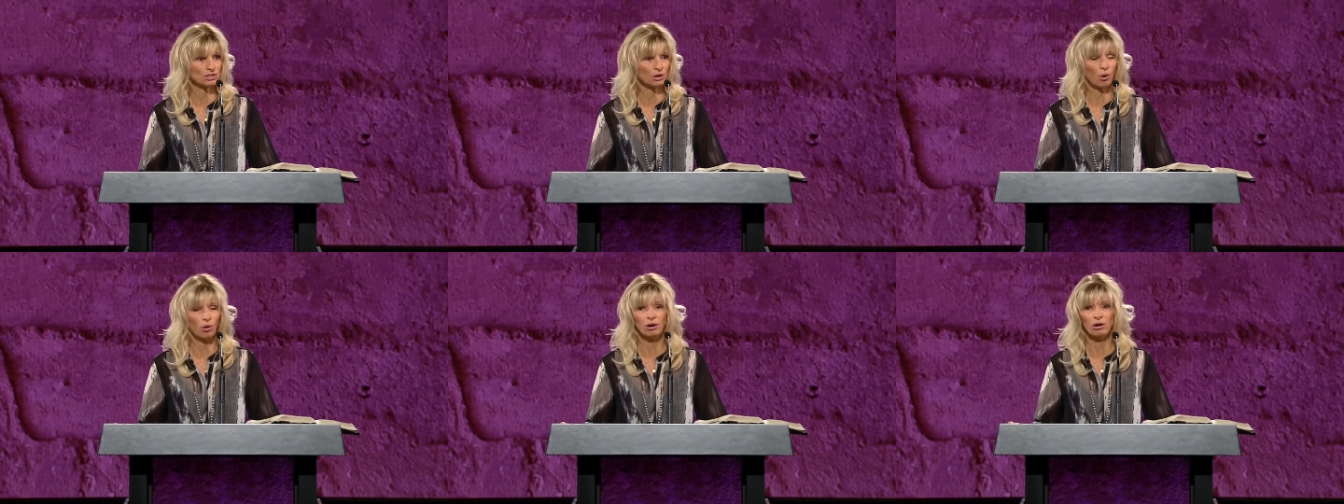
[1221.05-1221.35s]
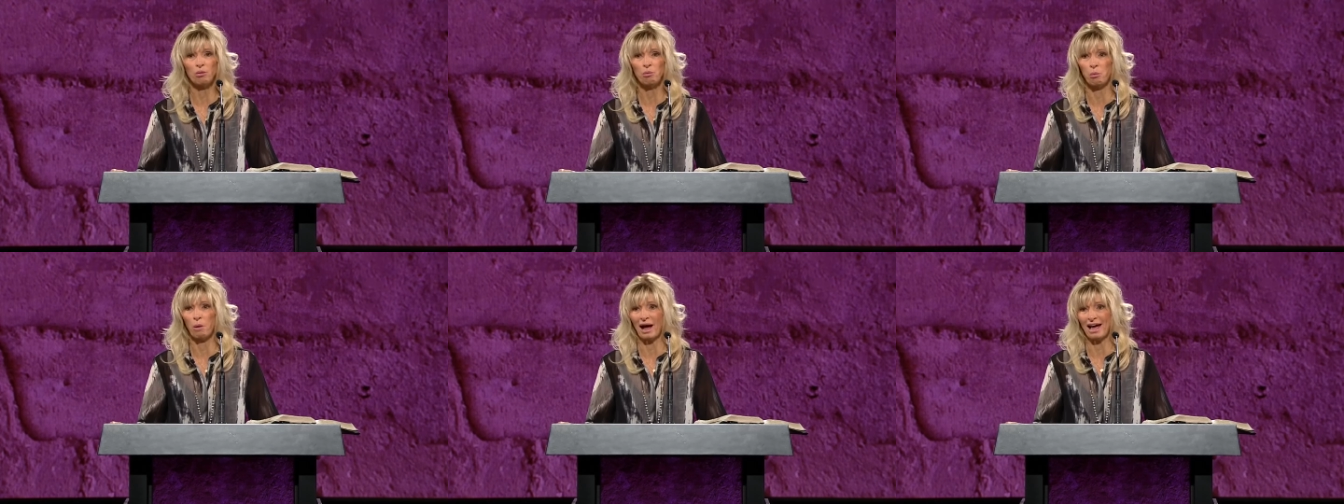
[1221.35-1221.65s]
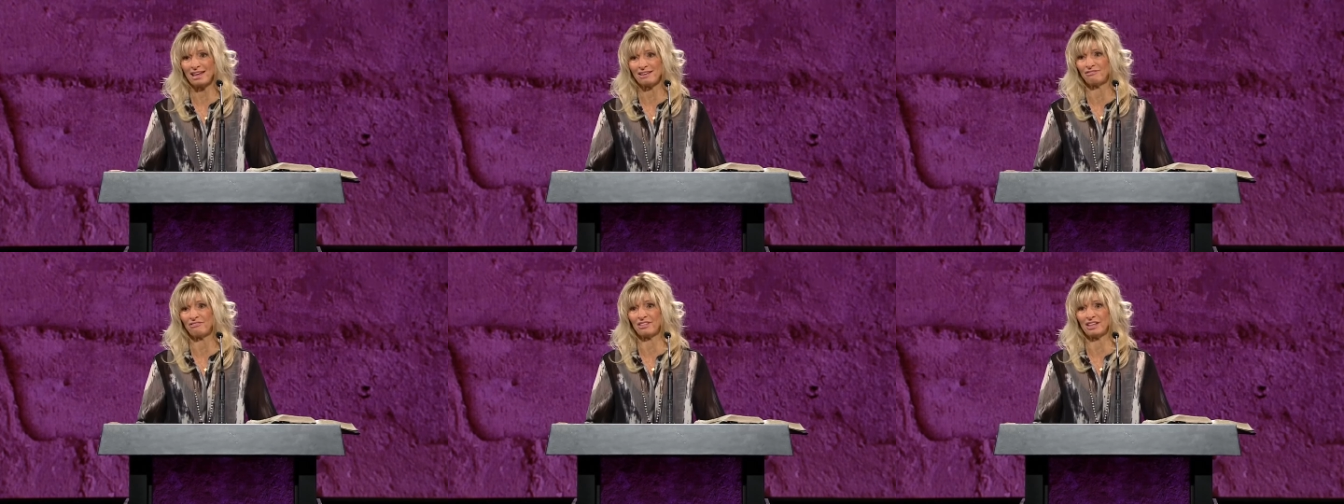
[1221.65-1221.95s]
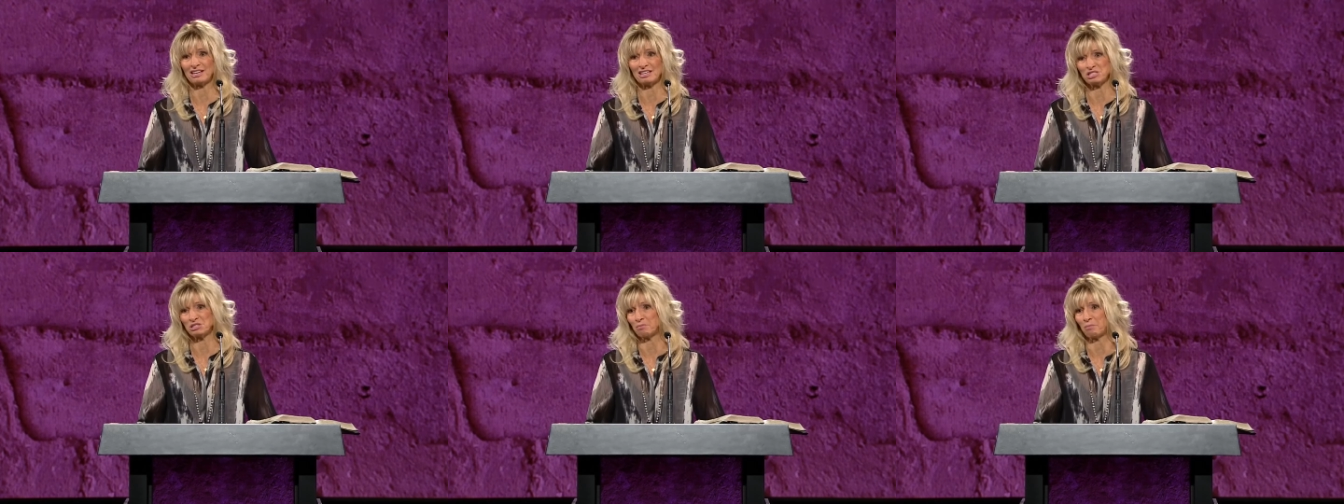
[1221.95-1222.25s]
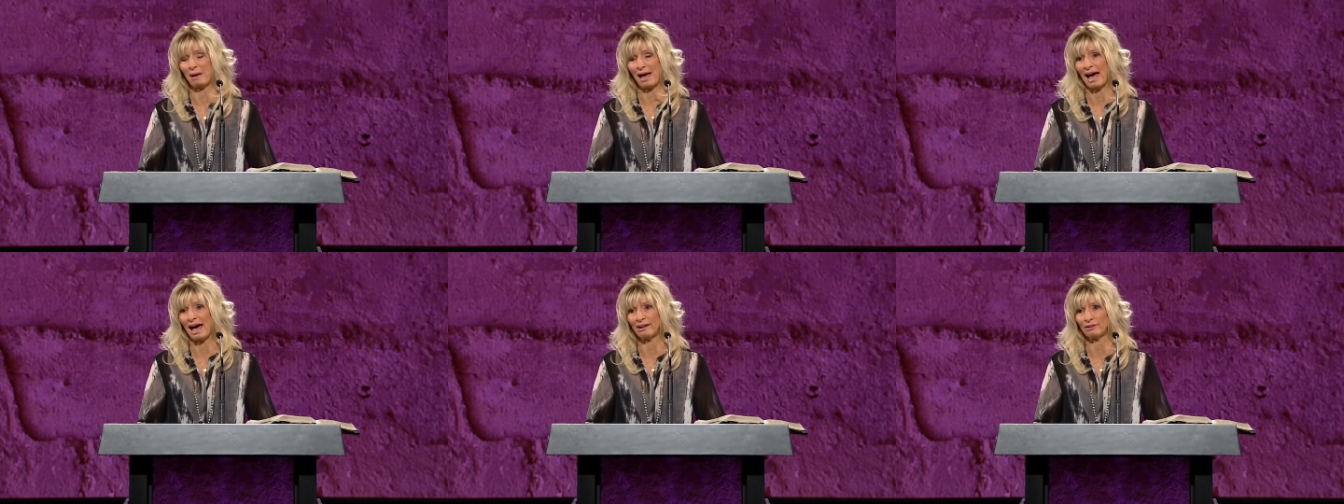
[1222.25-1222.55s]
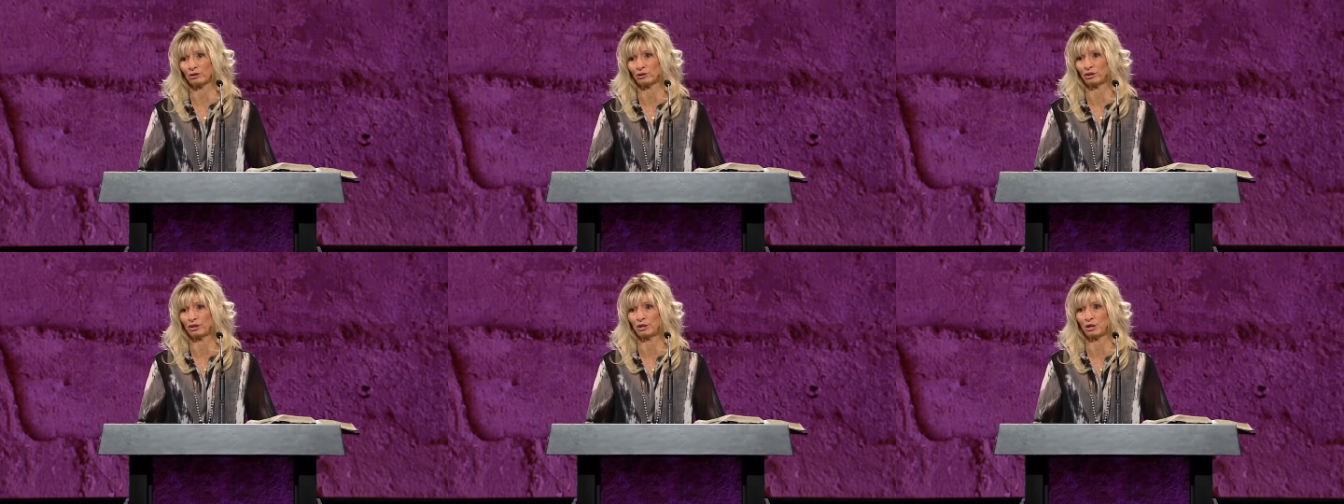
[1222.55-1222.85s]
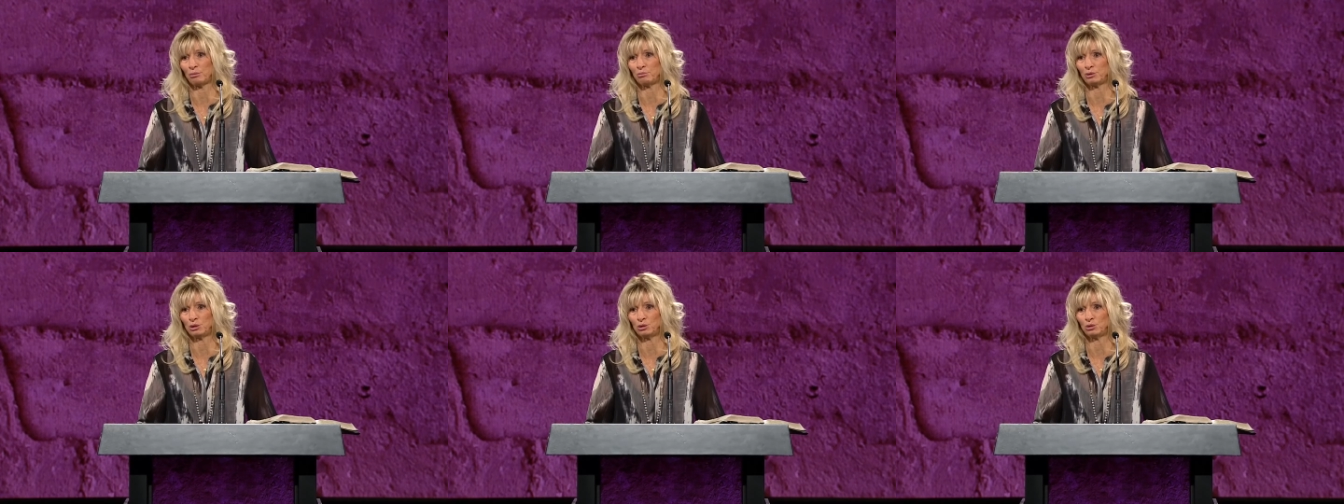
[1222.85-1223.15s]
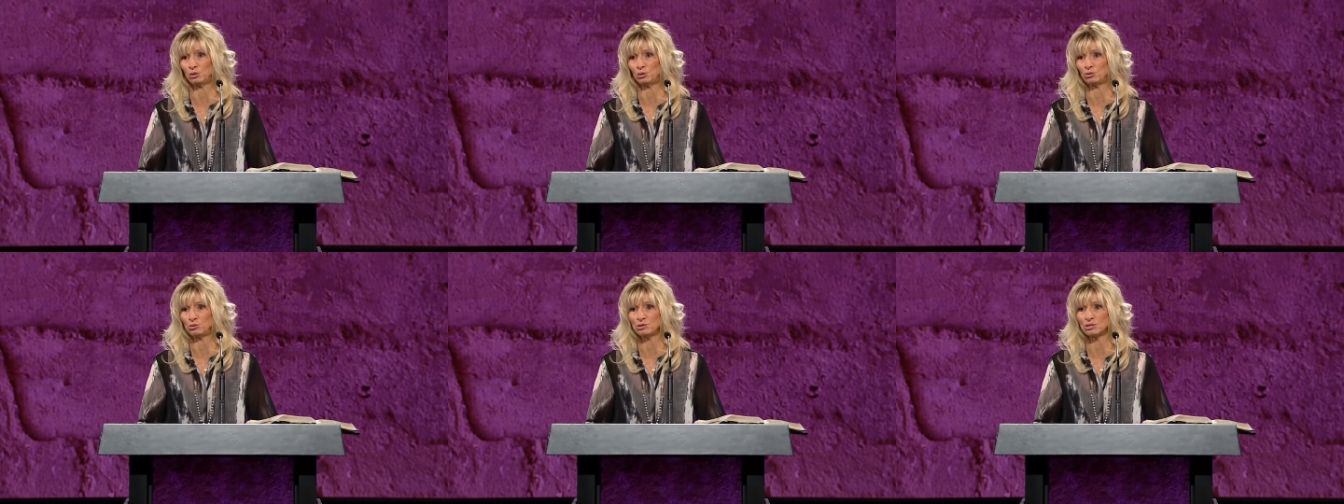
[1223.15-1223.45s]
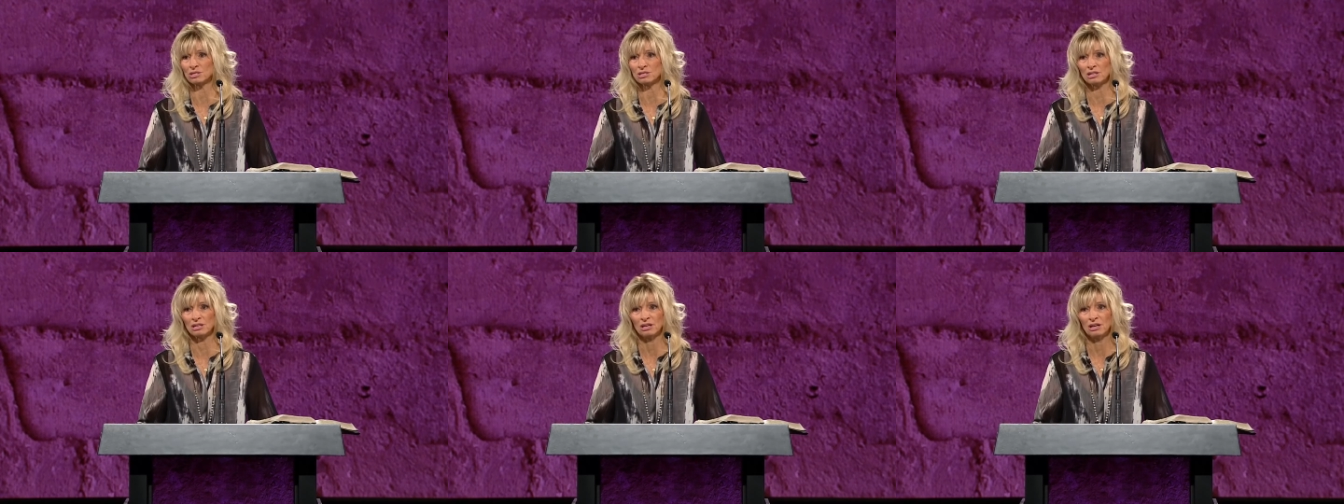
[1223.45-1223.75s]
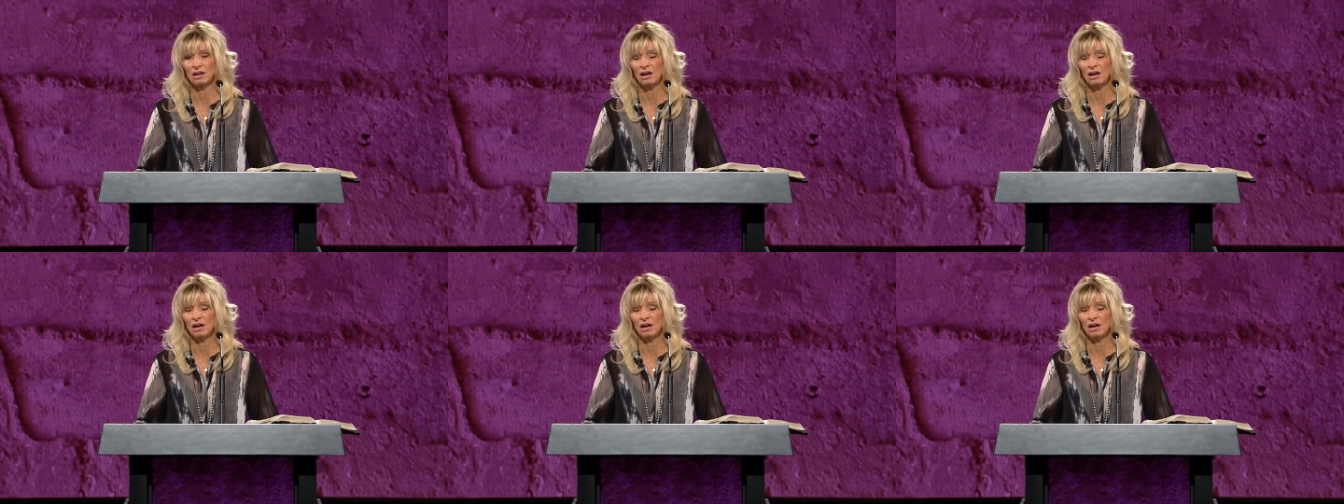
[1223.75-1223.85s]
or a wife that is battered and abused,